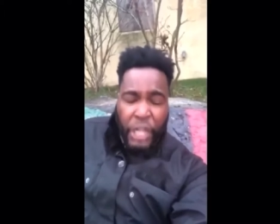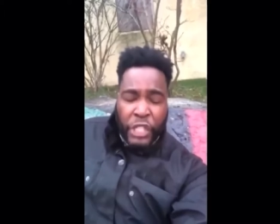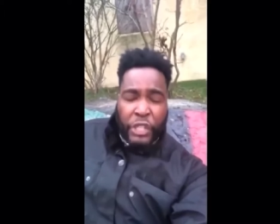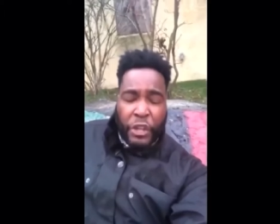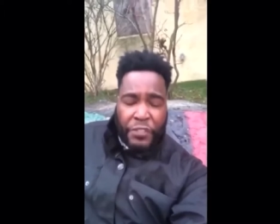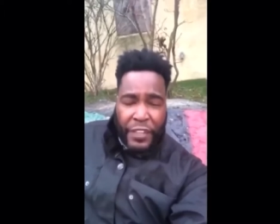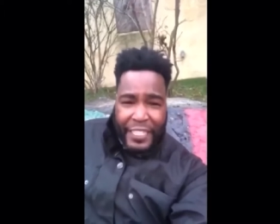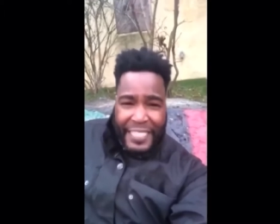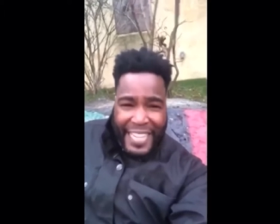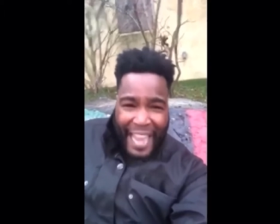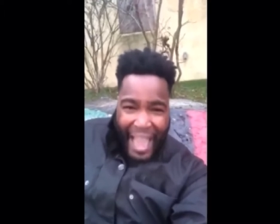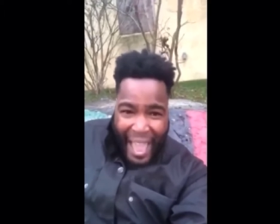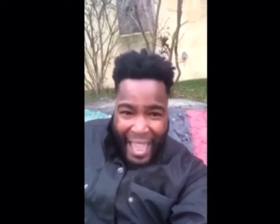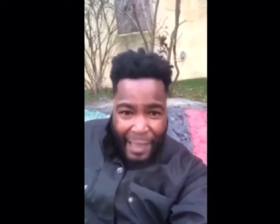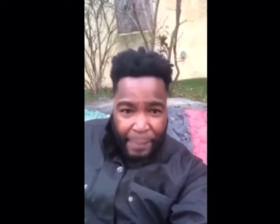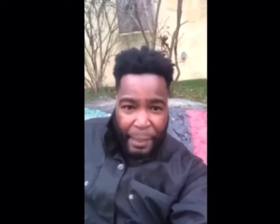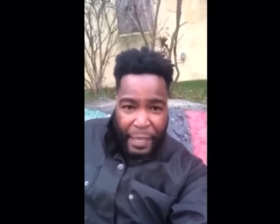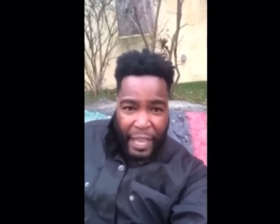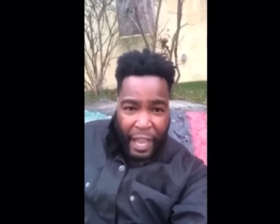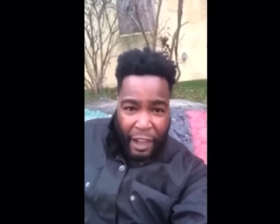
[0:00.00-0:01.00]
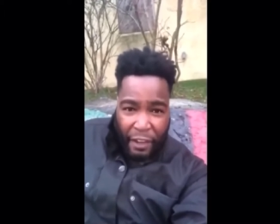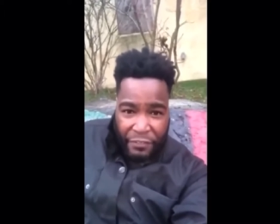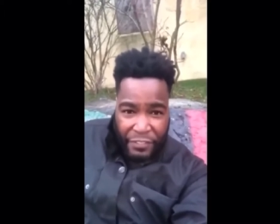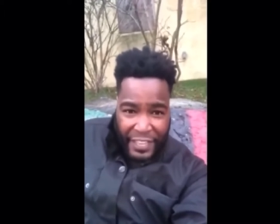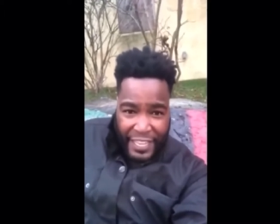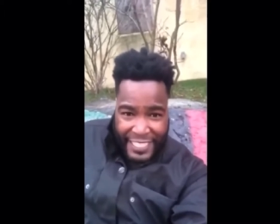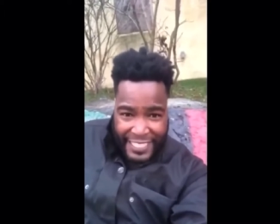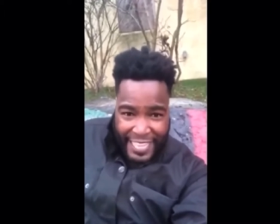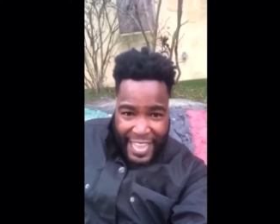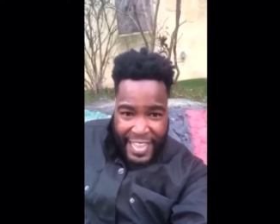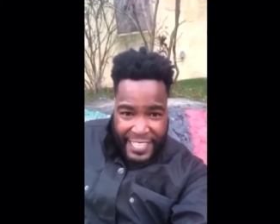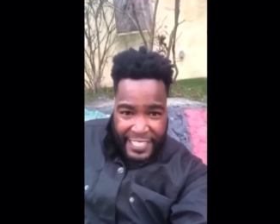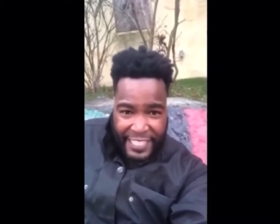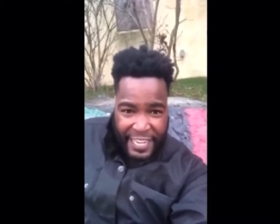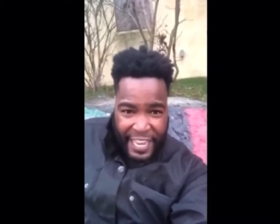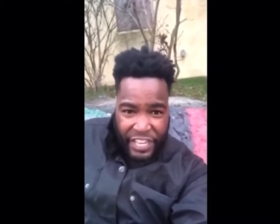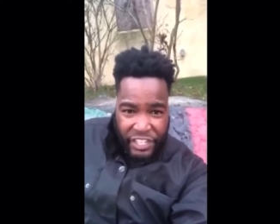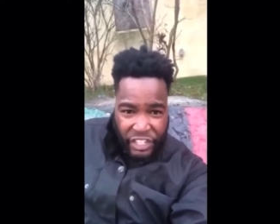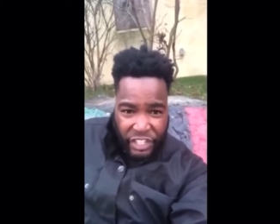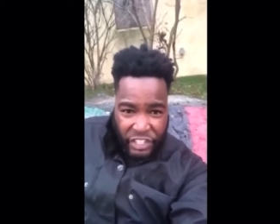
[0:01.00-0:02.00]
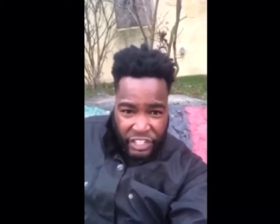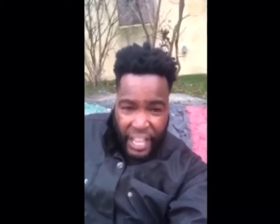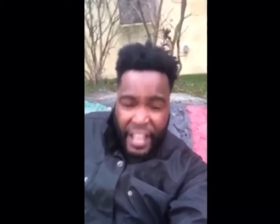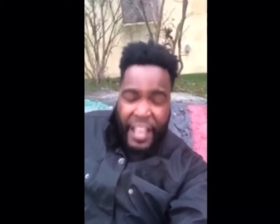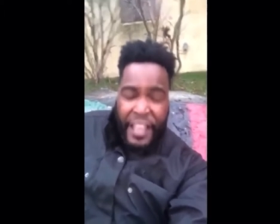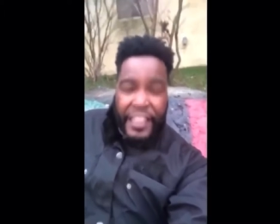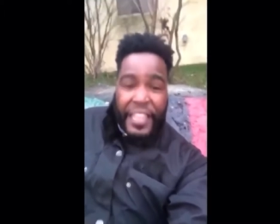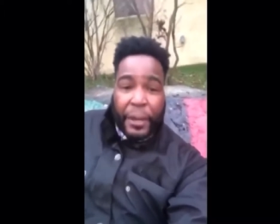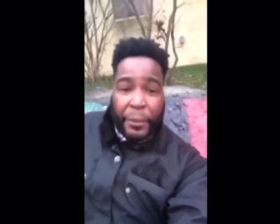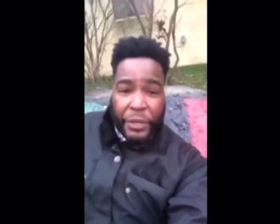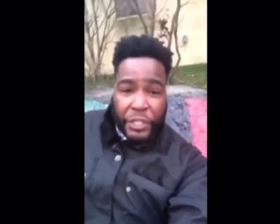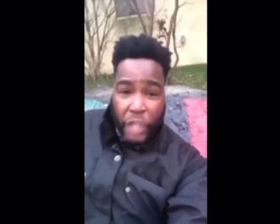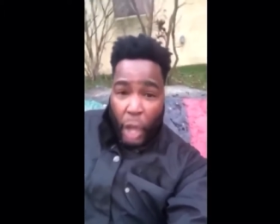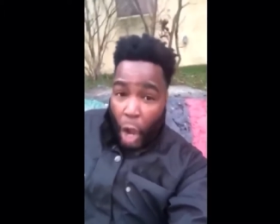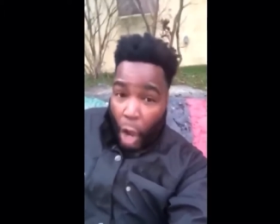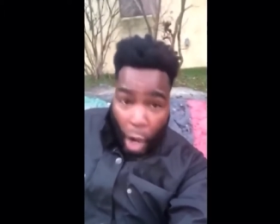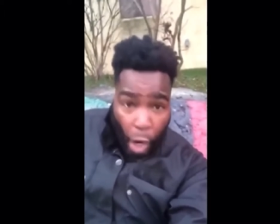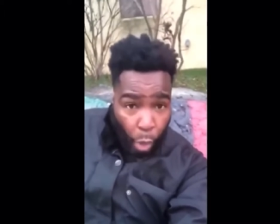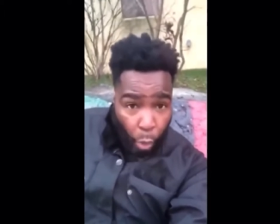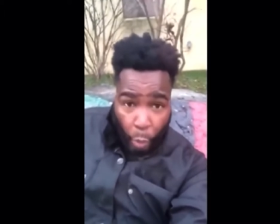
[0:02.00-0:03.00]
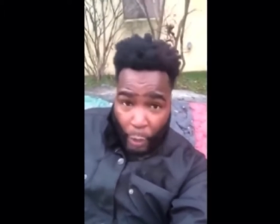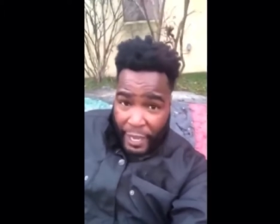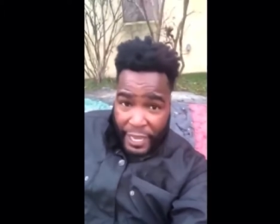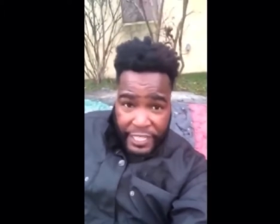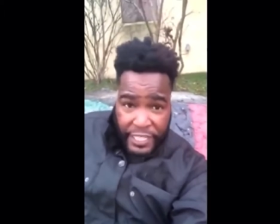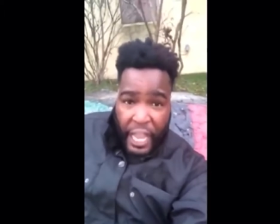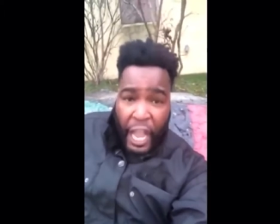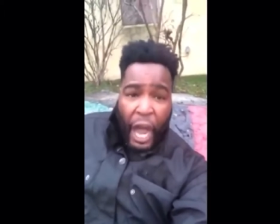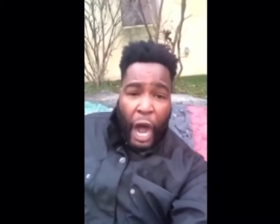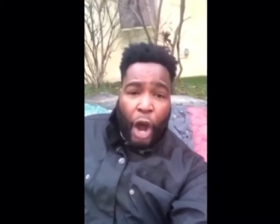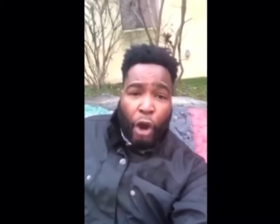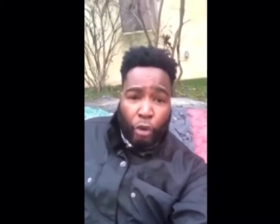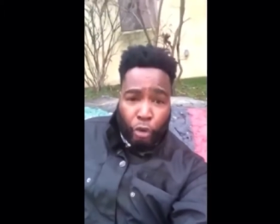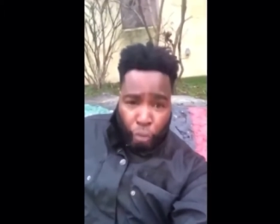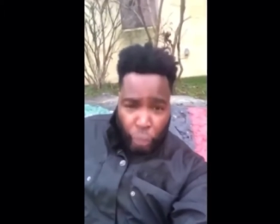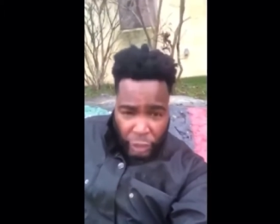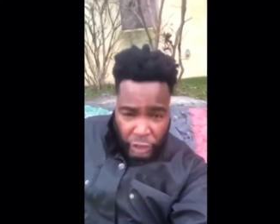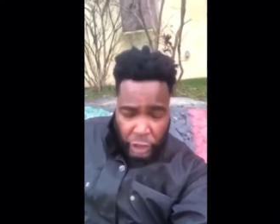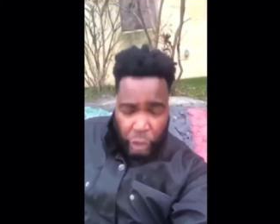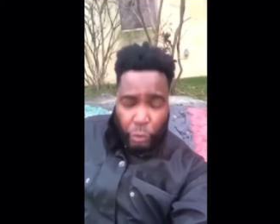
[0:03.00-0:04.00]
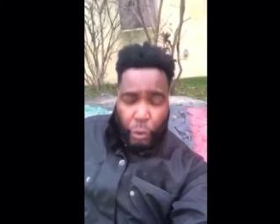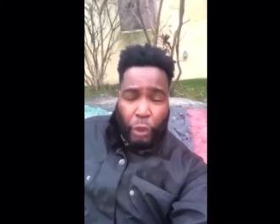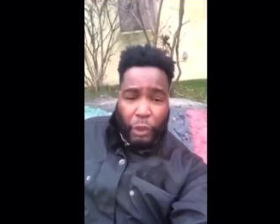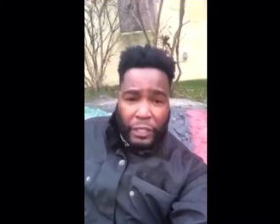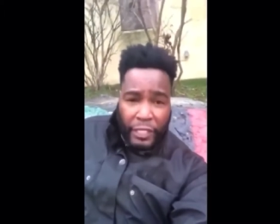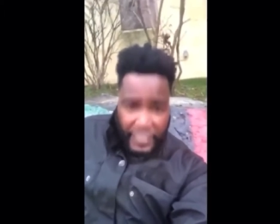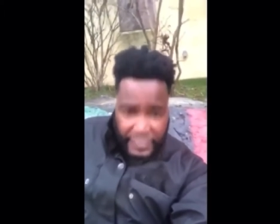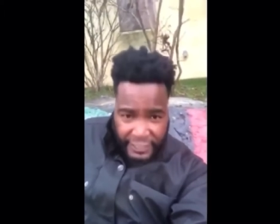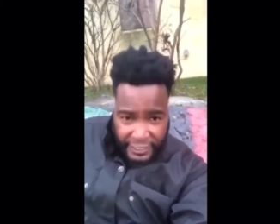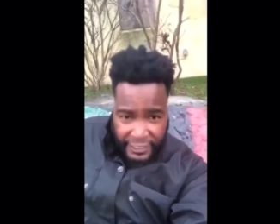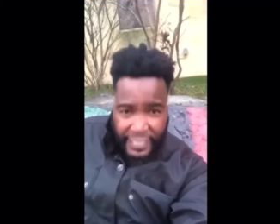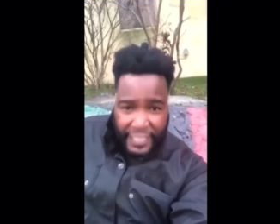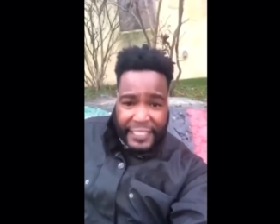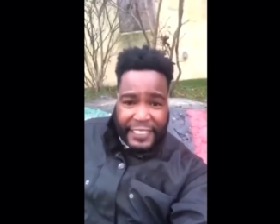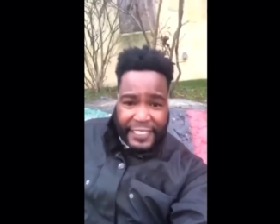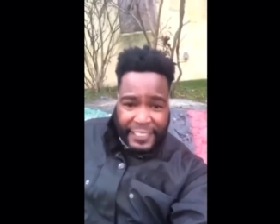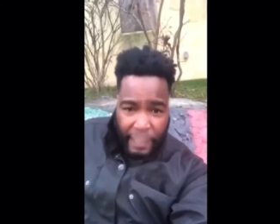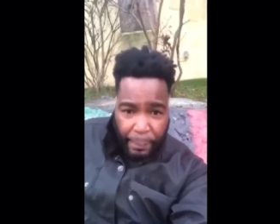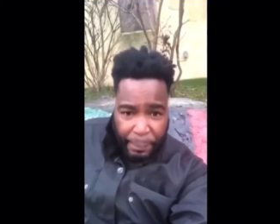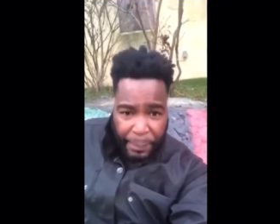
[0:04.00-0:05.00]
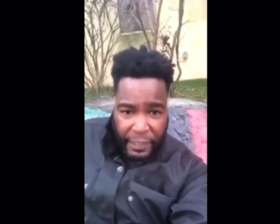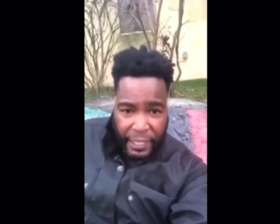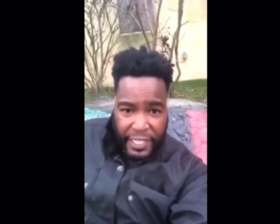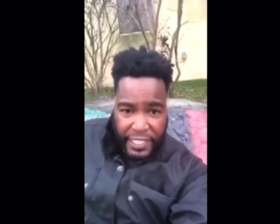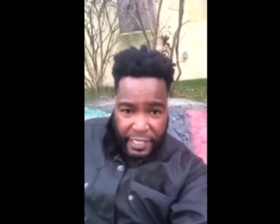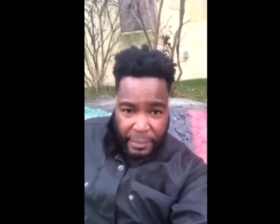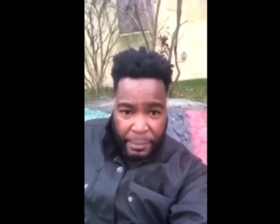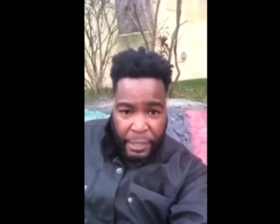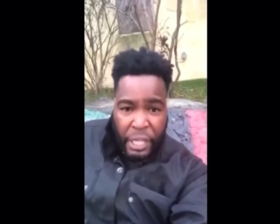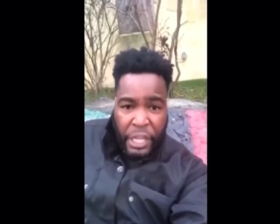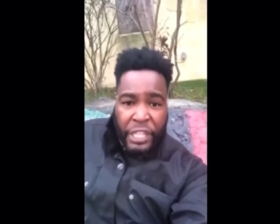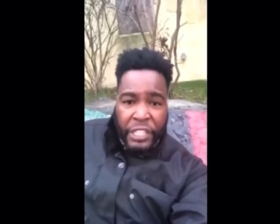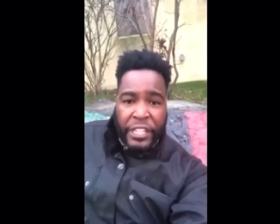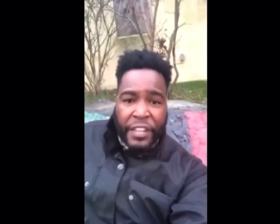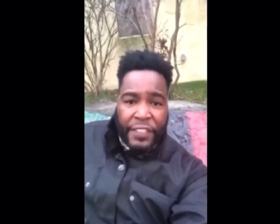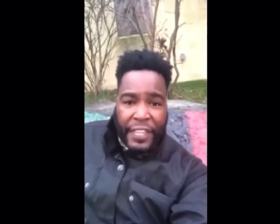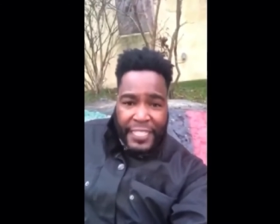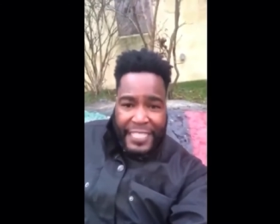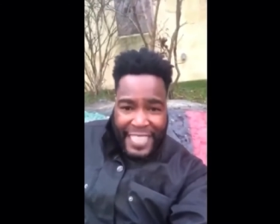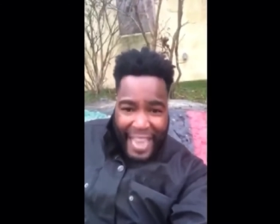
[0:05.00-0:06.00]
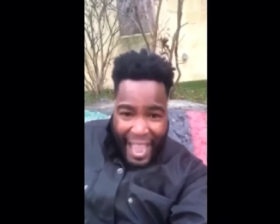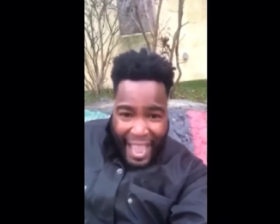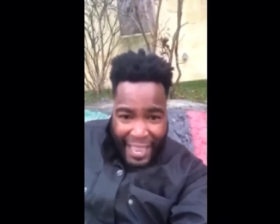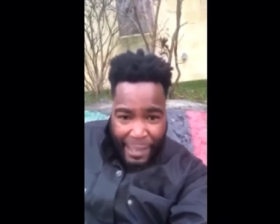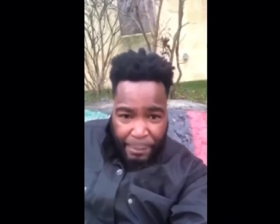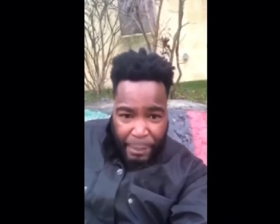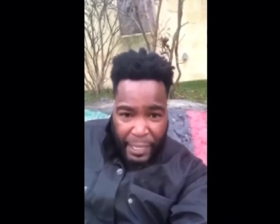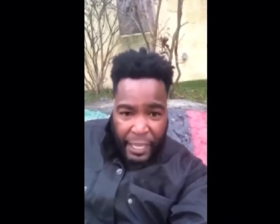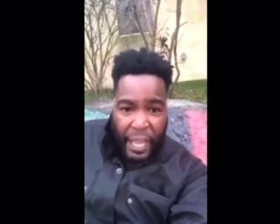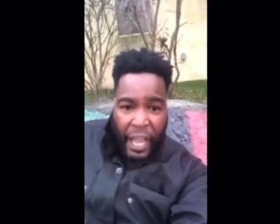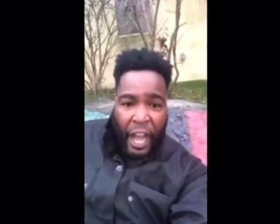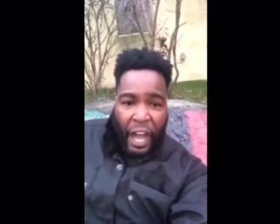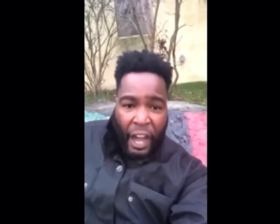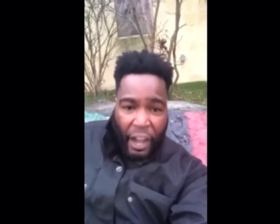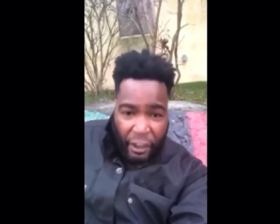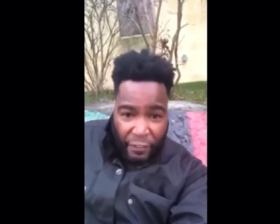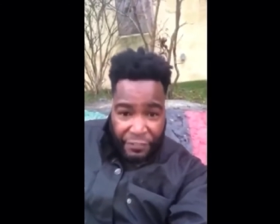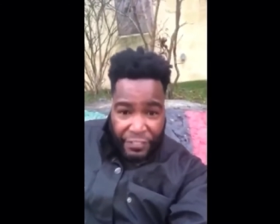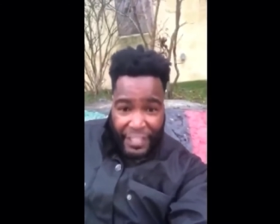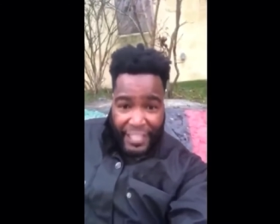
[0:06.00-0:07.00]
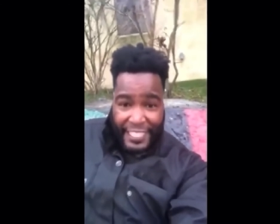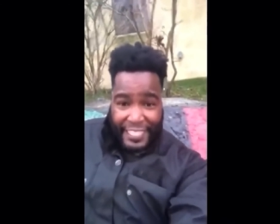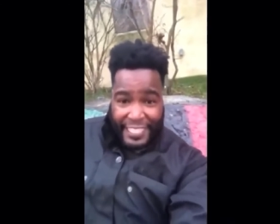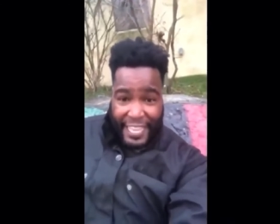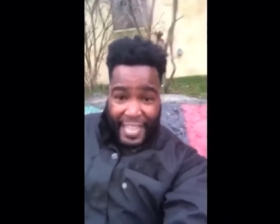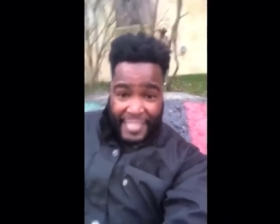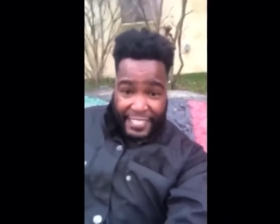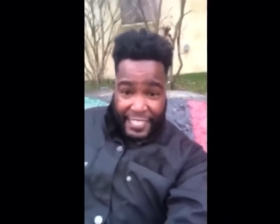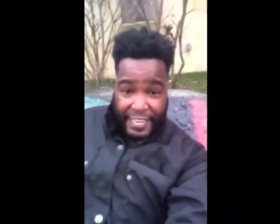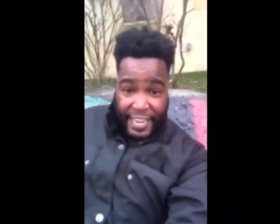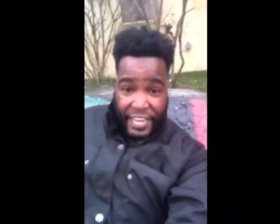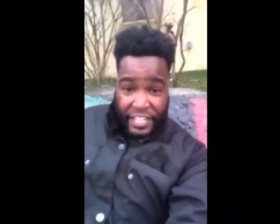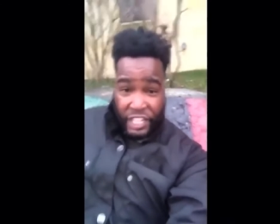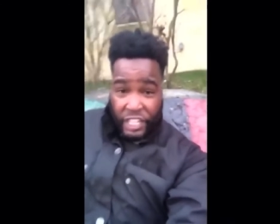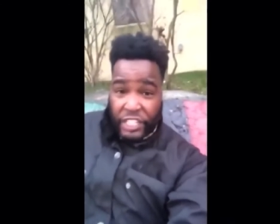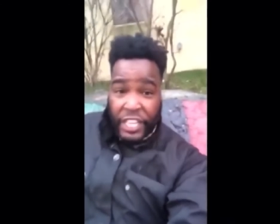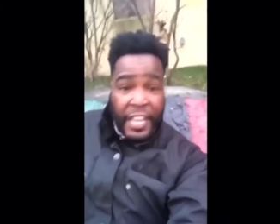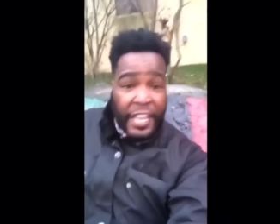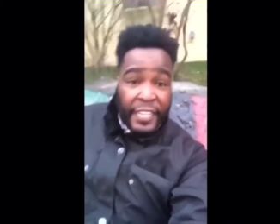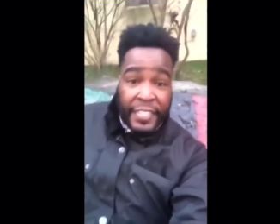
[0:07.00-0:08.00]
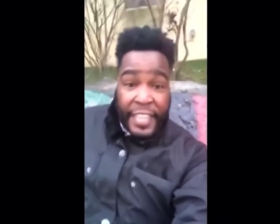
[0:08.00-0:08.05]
to the timing of the assassinations. There is always a ritualistic symbolism to the timing of the assassinations.